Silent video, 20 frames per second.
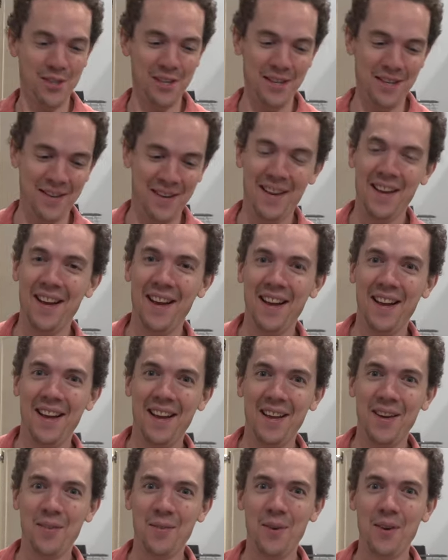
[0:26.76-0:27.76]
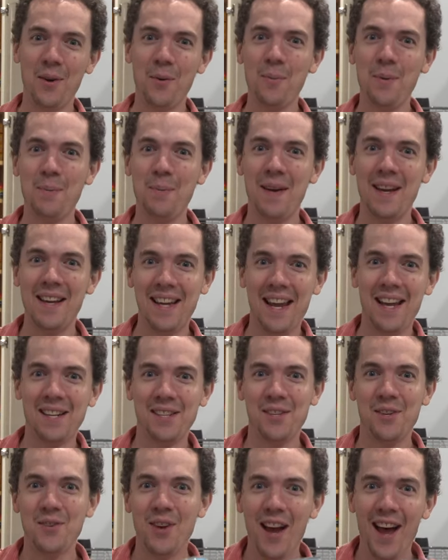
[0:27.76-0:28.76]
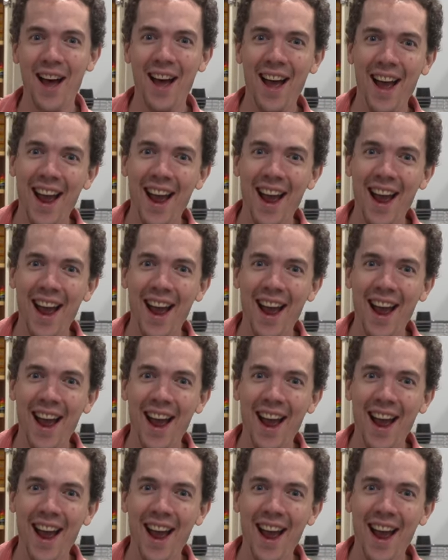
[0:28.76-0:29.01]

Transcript: uh, want to open my can of tuna?